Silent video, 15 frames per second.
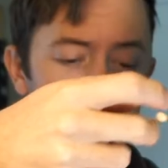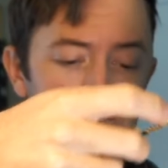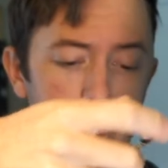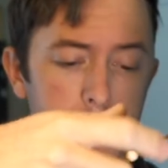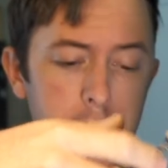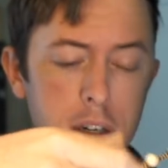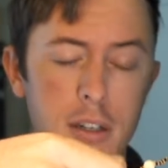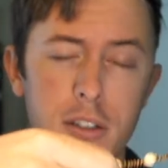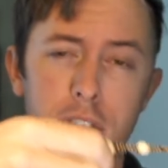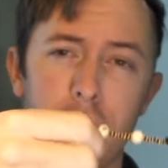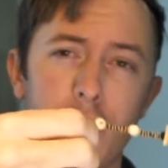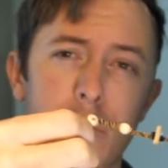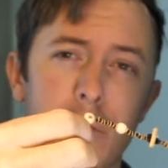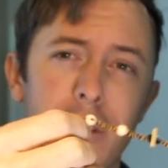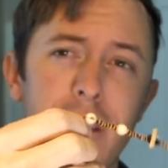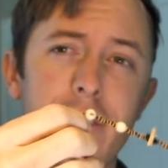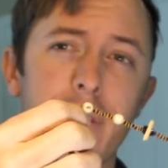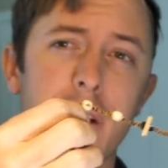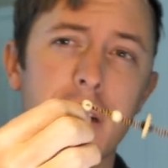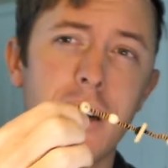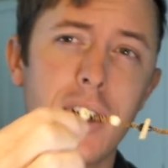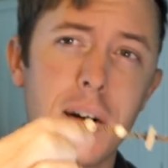sure to leave a
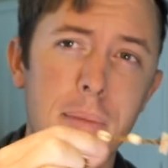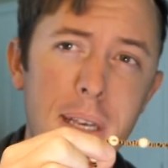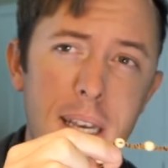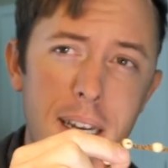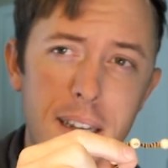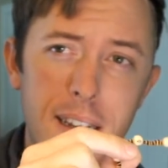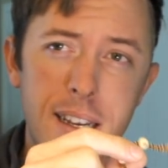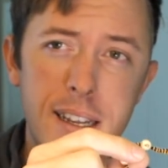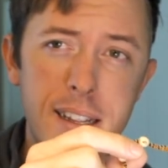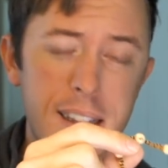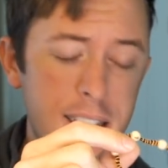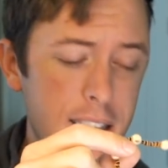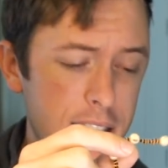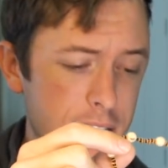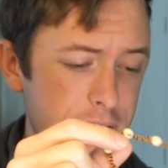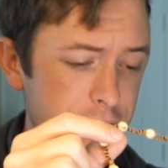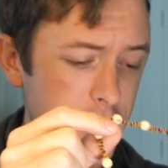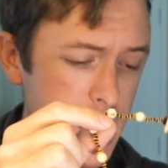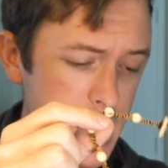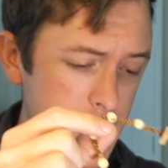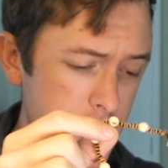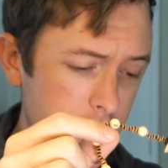comment in this
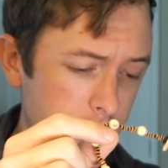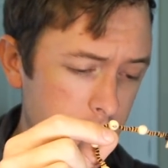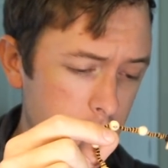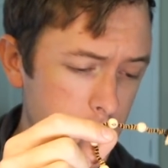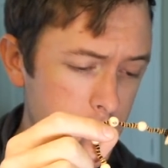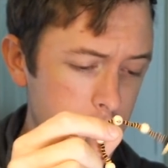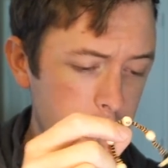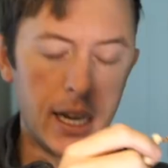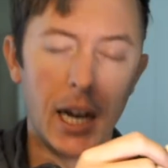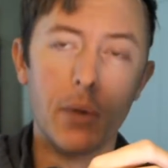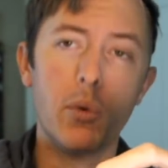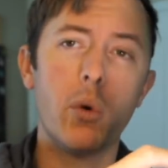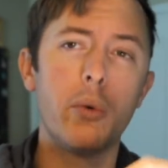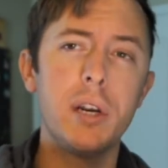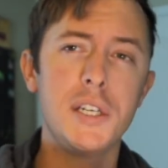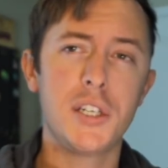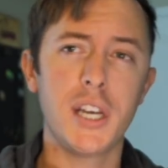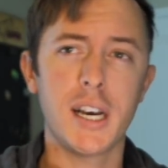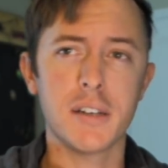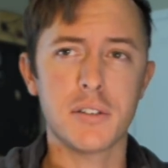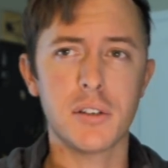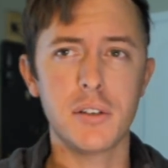video and we'll reach
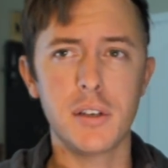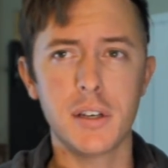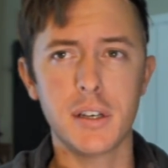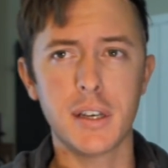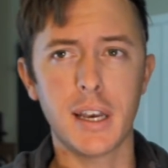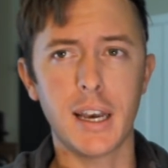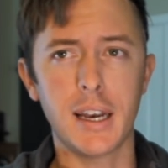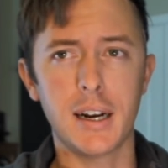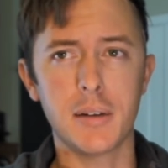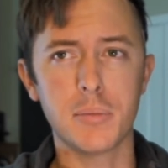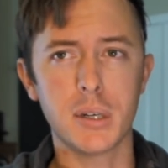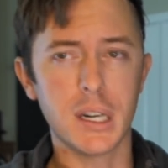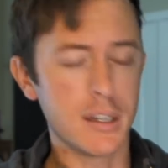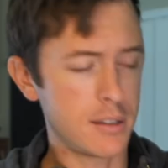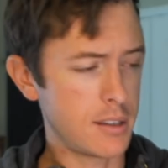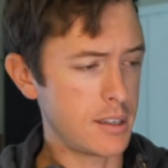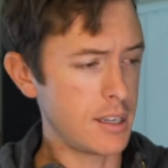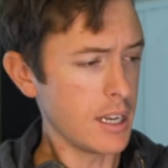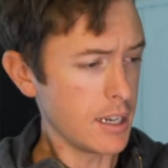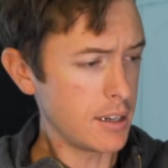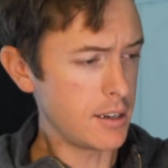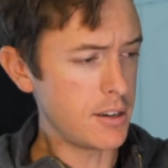out to you, and I'm going to
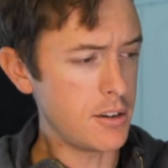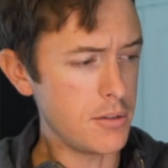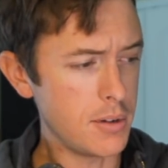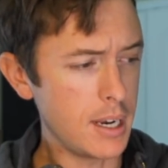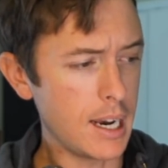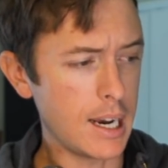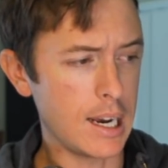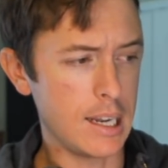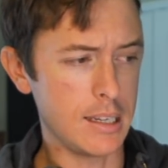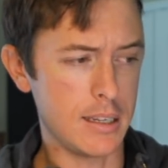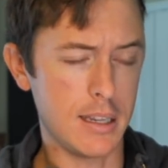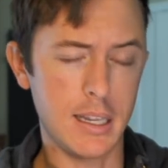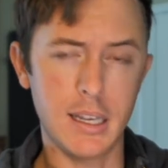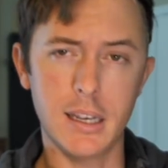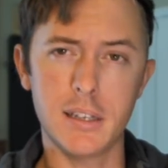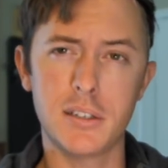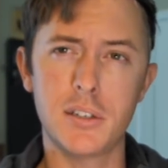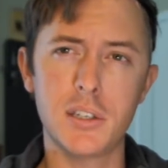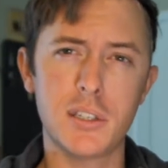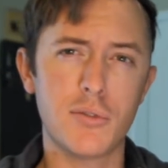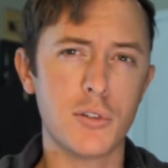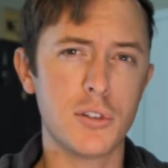send you guys this
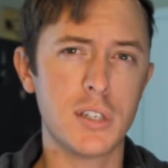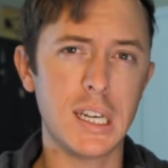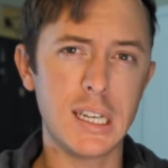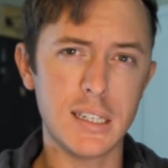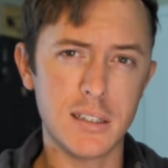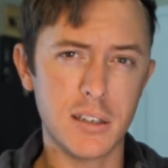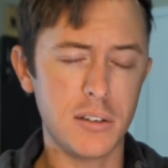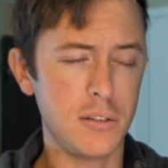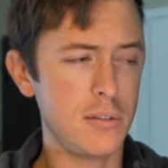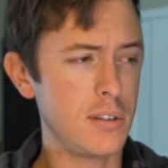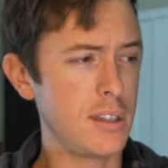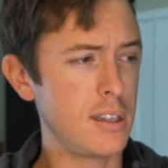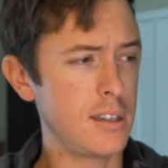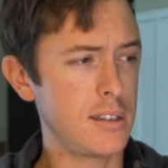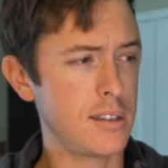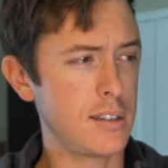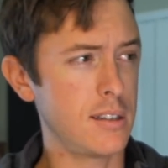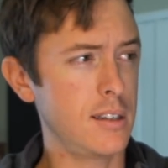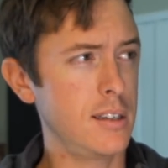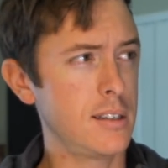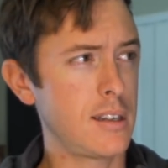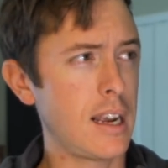just for staying tuned to
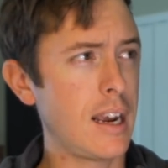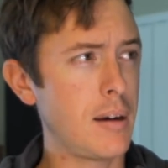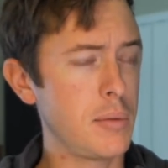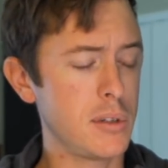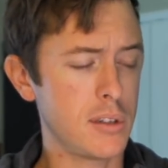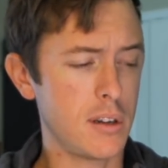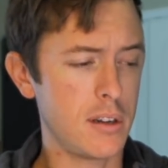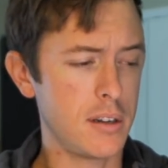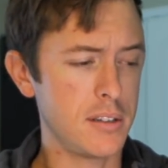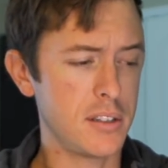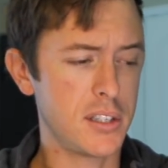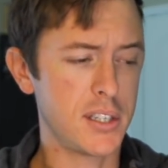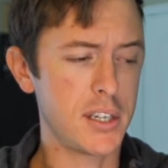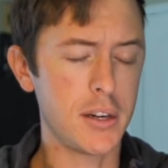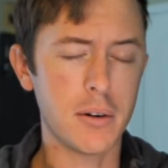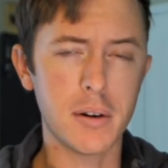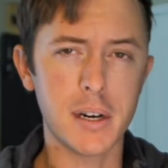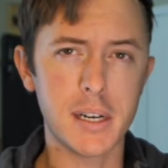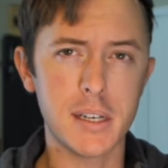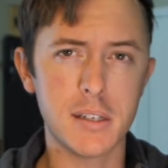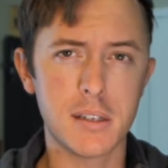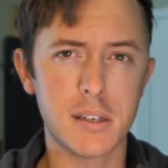this Amazon
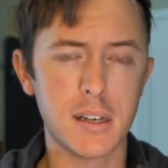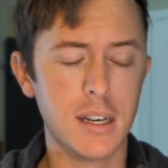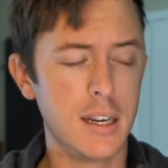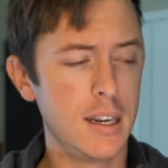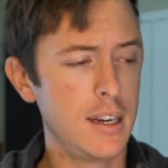series.